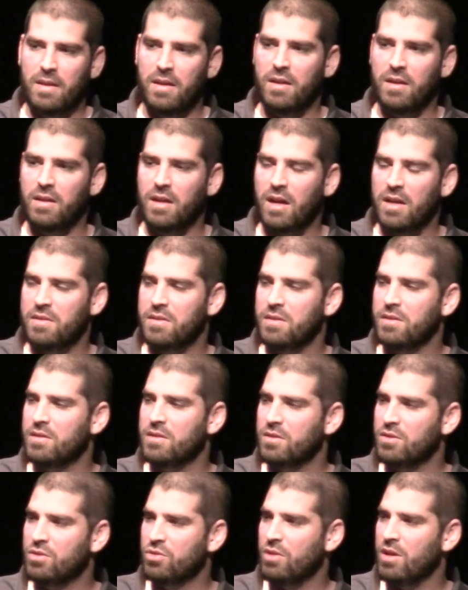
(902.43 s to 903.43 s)
And I
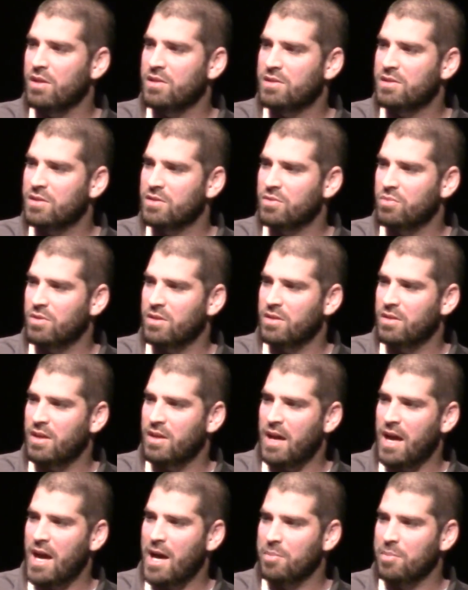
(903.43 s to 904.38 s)
think that trust is one of the